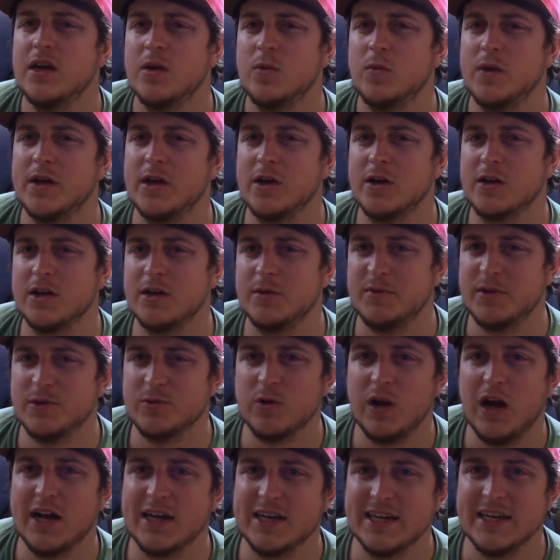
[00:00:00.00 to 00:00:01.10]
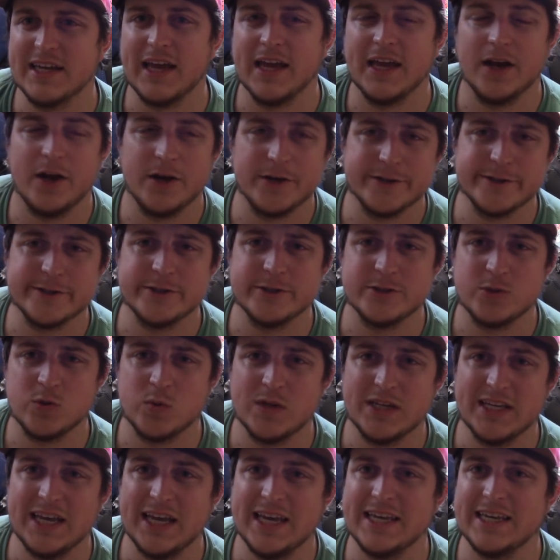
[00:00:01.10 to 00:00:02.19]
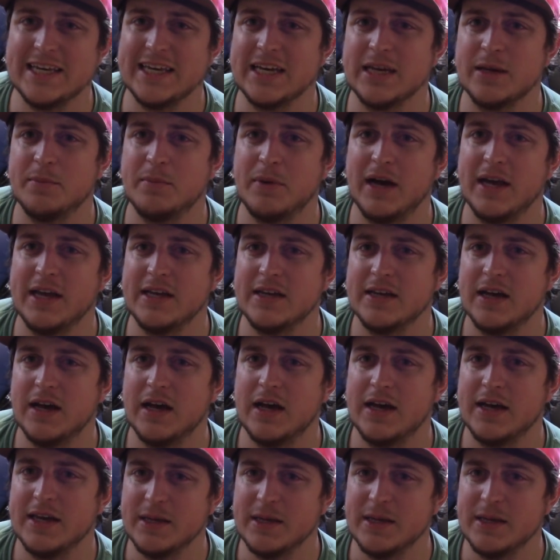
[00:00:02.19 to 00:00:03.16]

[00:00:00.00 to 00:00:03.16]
We are going to be rocking a one hundred twenty-eight gigabyte uh,